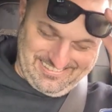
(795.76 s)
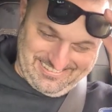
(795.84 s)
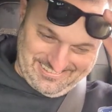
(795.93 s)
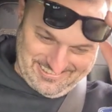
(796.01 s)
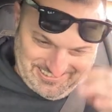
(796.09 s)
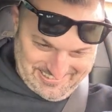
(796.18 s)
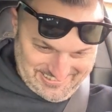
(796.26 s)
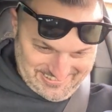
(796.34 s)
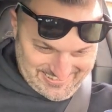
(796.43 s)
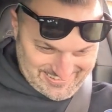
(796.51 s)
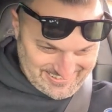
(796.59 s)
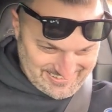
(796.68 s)
Oh
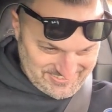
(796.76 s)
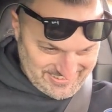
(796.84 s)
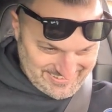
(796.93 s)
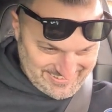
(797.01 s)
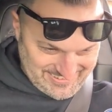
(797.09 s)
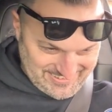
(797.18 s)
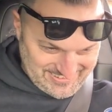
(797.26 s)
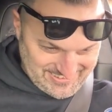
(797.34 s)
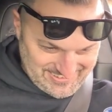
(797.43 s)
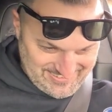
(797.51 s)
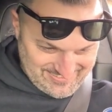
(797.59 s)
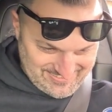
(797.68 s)
God, man, this
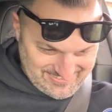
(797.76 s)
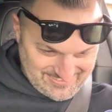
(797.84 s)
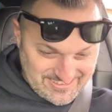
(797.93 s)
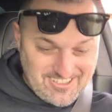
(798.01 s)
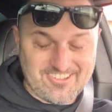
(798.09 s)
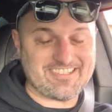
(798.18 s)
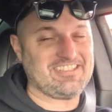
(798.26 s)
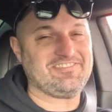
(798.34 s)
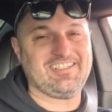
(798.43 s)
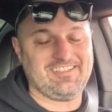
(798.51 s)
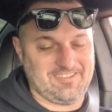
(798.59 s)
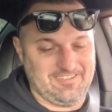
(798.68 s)
car is something
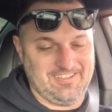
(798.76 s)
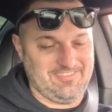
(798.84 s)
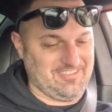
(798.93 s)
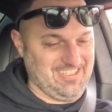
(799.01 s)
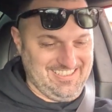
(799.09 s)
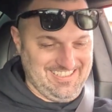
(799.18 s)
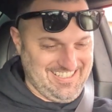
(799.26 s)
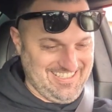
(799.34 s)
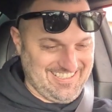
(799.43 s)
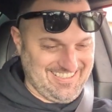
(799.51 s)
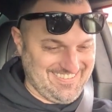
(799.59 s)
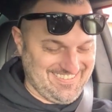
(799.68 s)
else.
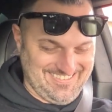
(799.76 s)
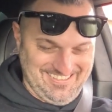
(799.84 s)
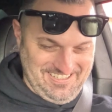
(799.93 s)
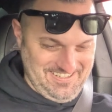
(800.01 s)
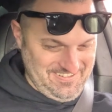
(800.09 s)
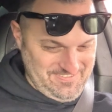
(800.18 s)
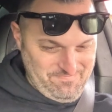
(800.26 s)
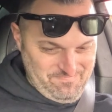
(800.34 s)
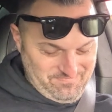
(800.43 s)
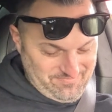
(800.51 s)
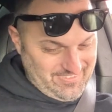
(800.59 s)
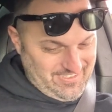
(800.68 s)
God,
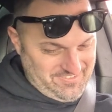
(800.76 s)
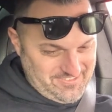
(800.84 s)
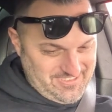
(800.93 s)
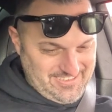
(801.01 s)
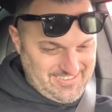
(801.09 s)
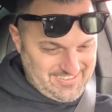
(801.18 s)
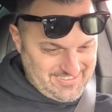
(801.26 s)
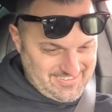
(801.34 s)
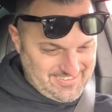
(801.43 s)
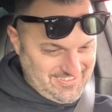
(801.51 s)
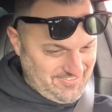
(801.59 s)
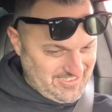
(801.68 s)
it really is. It's
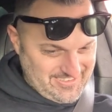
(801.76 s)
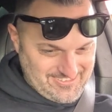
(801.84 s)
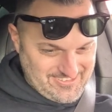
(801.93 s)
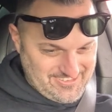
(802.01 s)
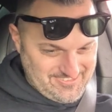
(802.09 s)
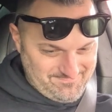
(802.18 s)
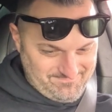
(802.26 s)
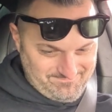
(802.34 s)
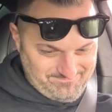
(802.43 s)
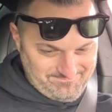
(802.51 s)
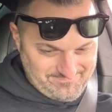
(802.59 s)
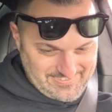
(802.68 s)
something else.
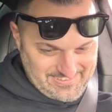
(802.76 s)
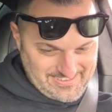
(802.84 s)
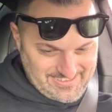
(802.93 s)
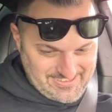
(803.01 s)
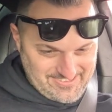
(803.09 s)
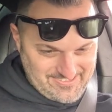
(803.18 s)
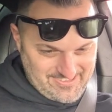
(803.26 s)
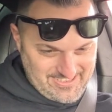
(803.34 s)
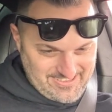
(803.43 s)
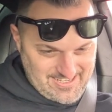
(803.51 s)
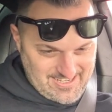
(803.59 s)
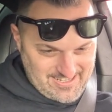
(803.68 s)
So we're gonna
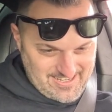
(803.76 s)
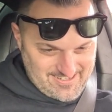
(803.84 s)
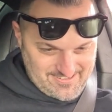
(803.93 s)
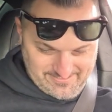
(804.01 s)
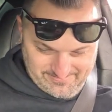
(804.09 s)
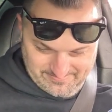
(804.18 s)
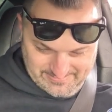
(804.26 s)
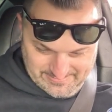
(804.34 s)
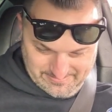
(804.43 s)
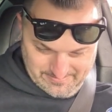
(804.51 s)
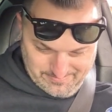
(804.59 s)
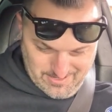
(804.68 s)
knock out
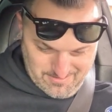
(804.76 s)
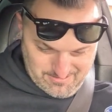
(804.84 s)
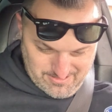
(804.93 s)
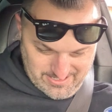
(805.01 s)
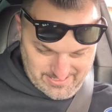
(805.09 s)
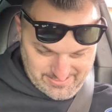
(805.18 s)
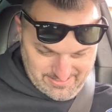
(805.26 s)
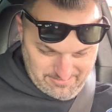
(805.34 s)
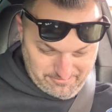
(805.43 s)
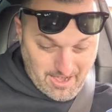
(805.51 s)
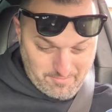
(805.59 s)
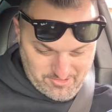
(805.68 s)
probably
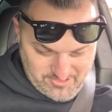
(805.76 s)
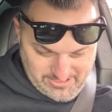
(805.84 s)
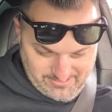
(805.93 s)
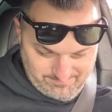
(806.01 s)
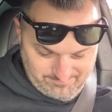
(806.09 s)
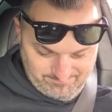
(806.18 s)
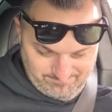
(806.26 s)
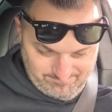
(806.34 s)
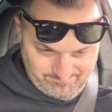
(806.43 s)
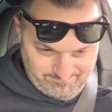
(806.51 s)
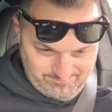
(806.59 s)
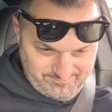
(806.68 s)
5%
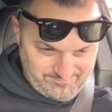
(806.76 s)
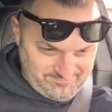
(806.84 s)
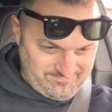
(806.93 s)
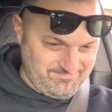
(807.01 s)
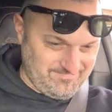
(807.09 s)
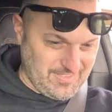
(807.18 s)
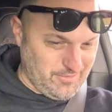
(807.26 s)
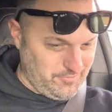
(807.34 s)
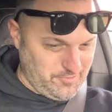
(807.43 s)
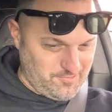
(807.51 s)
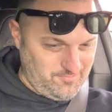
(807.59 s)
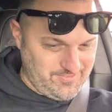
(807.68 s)
of
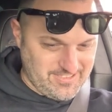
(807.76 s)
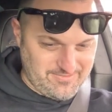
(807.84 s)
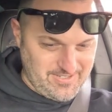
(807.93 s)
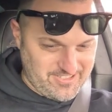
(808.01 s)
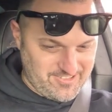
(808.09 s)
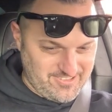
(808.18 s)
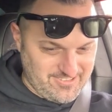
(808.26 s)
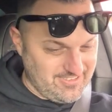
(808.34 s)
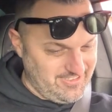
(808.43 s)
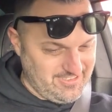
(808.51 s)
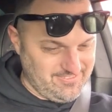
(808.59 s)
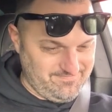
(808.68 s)
fuel just to make sure it's legit.